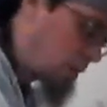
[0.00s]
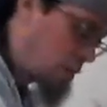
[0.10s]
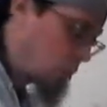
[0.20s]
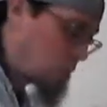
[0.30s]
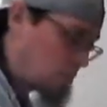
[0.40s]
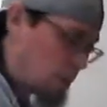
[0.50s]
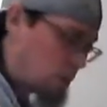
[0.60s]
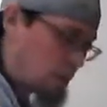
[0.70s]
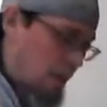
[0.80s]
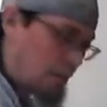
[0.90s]
do is,
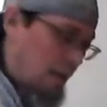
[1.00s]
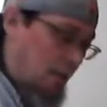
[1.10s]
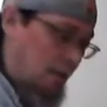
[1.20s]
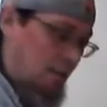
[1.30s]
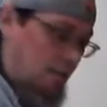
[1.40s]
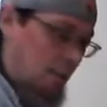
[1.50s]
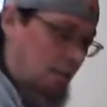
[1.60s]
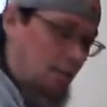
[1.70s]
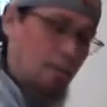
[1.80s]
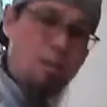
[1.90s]
most of the time I like to
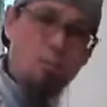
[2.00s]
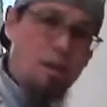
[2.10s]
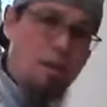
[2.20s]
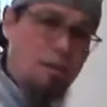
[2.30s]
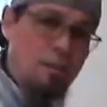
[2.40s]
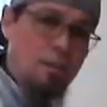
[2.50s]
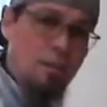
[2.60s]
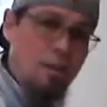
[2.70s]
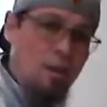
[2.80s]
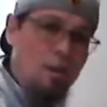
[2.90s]
slice it this way,
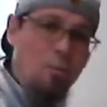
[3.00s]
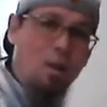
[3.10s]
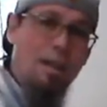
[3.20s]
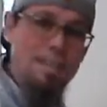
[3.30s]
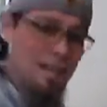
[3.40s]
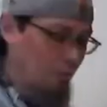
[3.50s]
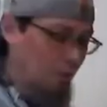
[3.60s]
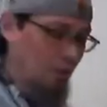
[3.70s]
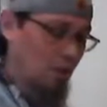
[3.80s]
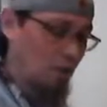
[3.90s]
but it's not
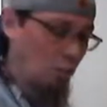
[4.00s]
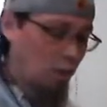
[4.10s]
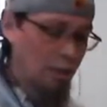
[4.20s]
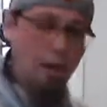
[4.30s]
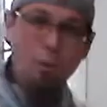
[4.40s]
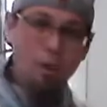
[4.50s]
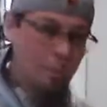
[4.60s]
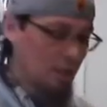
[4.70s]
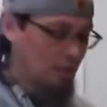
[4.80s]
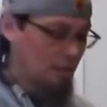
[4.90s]
really going to work that way
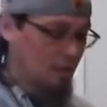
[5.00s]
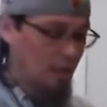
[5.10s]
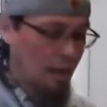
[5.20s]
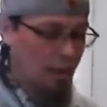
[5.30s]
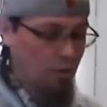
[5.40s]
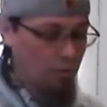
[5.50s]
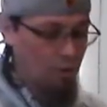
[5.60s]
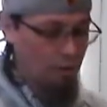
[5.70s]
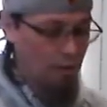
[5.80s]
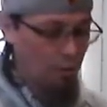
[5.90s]
because I could
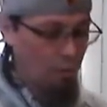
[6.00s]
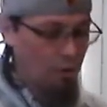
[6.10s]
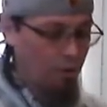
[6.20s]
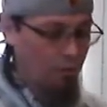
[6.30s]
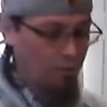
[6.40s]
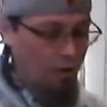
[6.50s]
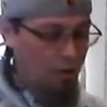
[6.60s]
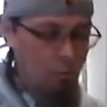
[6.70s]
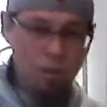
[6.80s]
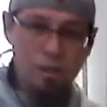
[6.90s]
really cut one of my
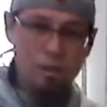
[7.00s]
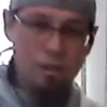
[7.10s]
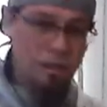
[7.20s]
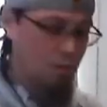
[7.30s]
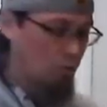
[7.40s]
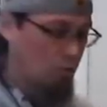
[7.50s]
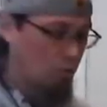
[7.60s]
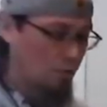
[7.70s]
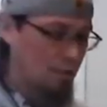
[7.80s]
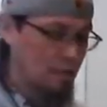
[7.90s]
fingers with the slicer.
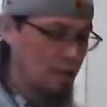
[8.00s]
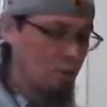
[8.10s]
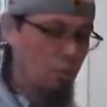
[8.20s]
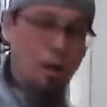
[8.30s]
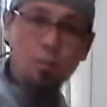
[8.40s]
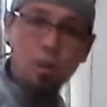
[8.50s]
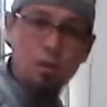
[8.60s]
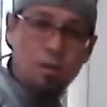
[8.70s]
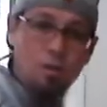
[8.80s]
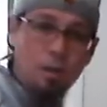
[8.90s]
So instead what I'm going
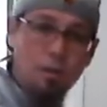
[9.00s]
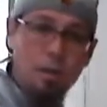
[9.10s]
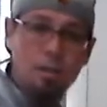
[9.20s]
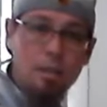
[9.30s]
to do is I'm going to